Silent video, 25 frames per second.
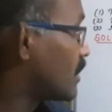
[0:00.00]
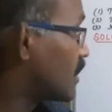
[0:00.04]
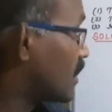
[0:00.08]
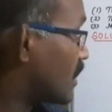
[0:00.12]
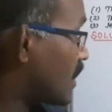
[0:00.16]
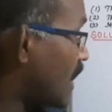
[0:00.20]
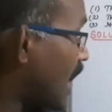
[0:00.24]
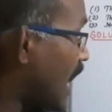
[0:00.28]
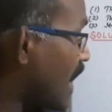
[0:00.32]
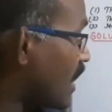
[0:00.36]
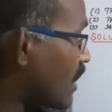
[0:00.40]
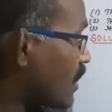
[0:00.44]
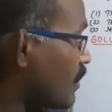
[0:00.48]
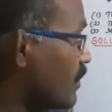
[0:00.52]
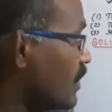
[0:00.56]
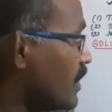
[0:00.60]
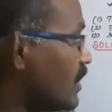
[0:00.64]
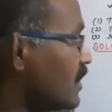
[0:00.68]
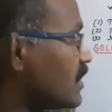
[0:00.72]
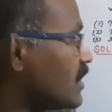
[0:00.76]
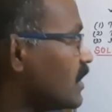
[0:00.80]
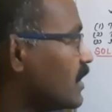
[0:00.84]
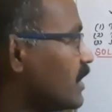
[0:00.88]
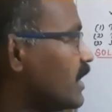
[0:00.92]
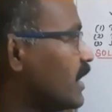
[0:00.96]
Drank
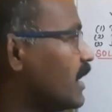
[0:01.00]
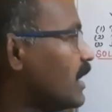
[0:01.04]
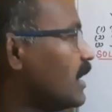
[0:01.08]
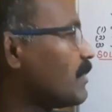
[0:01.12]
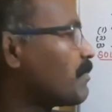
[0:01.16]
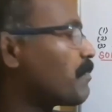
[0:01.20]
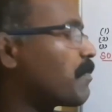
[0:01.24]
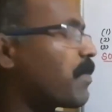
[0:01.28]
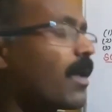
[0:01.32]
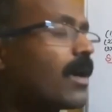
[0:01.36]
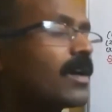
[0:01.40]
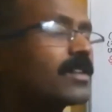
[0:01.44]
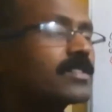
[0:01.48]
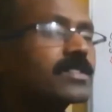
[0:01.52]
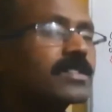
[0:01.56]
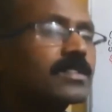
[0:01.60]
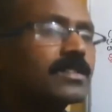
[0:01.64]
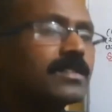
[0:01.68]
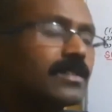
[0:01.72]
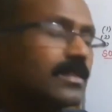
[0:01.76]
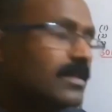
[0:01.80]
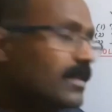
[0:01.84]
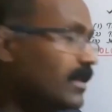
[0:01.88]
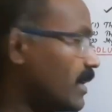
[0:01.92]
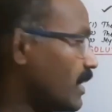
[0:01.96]
means did plus
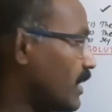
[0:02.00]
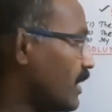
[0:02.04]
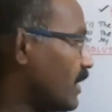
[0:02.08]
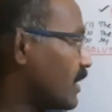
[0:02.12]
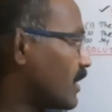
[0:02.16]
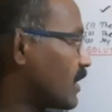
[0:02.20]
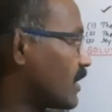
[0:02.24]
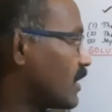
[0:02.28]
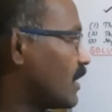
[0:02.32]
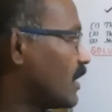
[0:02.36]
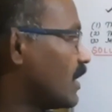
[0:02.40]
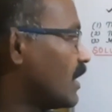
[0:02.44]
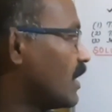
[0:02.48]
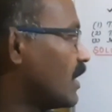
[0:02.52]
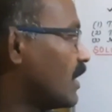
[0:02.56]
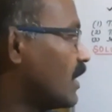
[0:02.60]
drink.